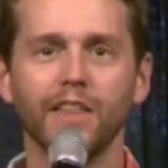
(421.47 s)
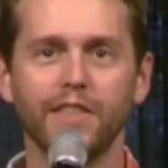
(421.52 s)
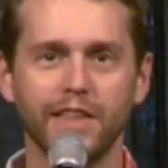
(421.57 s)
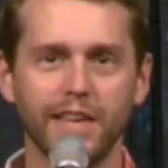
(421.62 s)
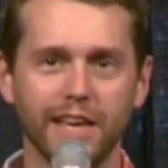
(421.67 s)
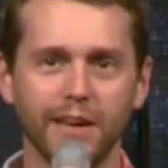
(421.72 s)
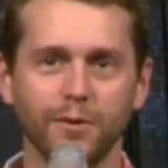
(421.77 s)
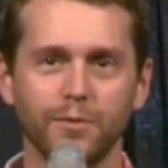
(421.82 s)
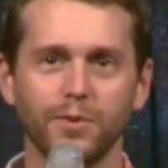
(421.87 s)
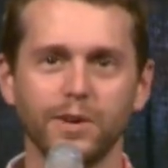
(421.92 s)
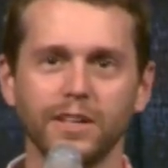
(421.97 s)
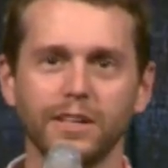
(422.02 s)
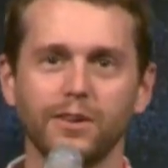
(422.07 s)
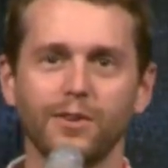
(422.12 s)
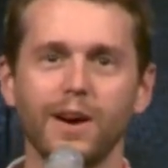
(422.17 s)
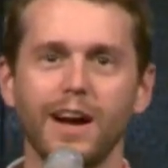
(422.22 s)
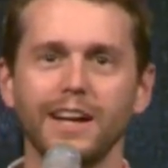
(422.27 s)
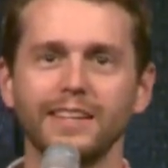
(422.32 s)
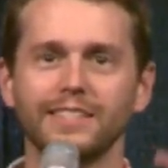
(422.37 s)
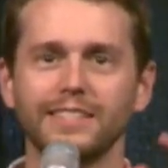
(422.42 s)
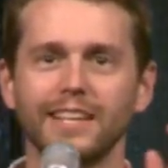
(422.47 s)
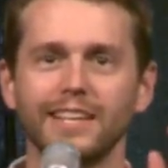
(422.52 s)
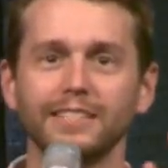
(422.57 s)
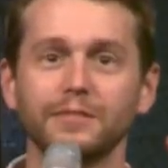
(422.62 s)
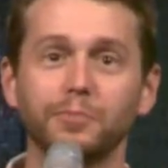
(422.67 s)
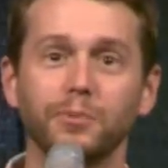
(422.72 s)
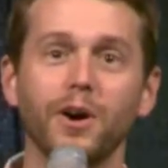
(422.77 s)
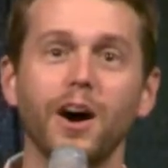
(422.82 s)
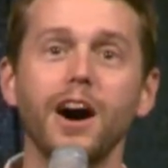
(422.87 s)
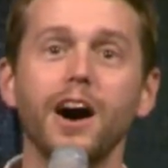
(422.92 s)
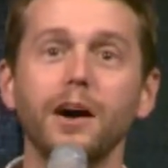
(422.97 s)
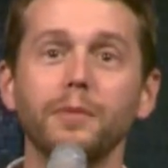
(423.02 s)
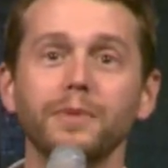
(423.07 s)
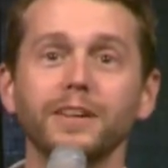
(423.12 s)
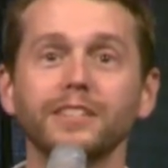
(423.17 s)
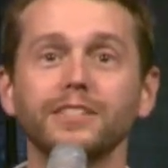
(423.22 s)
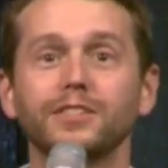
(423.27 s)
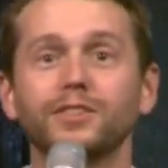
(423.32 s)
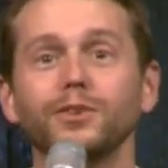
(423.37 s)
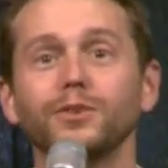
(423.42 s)
Think what Christ has
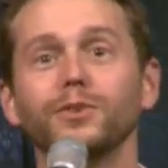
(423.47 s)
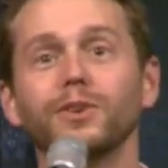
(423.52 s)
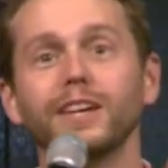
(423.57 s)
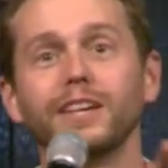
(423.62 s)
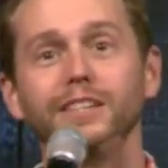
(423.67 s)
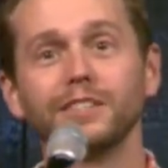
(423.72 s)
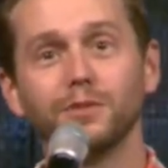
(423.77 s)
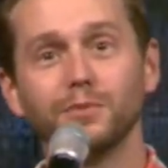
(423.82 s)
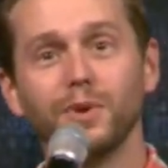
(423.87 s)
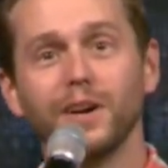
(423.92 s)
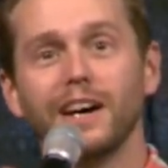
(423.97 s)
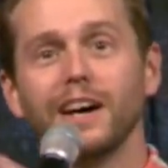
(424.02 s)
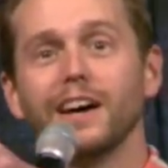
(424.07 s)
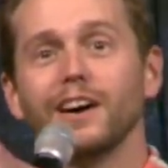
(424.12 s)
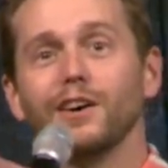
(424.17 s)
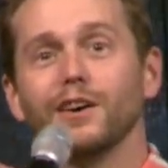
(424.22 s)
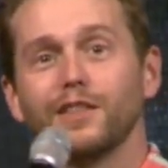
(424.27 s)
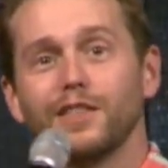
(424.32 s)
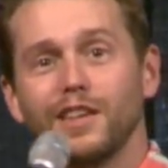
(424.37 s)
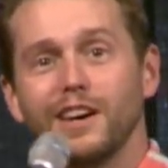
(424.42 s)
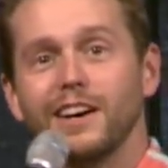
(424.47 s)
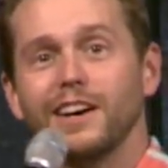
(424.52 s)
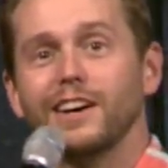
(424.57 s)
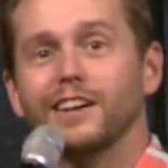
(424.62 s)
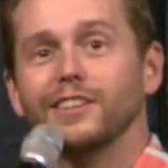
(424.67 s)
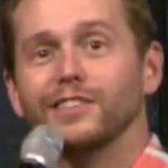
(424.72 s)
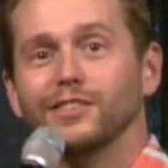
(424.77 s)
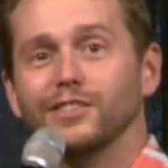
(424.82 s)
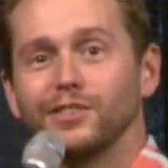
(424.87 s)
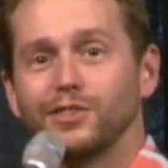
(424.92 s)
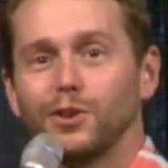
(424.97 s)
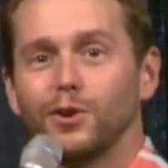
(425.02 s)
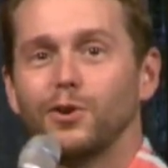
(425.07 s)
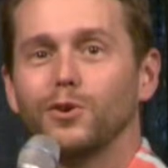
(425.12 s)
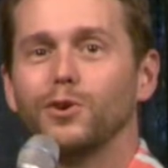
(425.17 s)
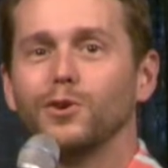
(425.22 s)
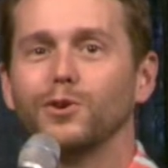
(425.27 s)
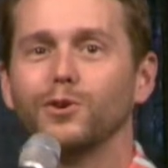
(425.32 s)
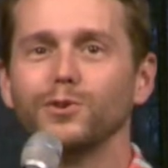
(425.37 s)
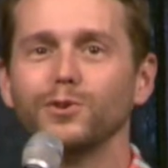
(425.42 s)
promised you, his wealth
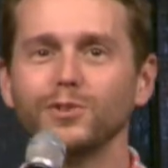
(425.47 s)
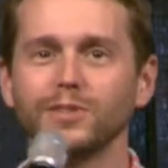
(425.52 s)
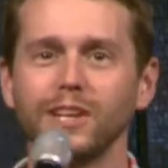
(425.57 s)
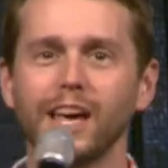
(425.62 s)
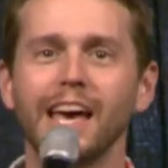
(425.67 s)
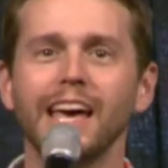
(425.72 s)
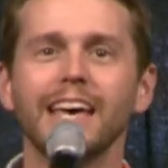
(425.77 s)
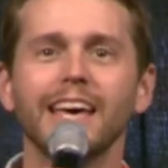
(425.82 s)
untold.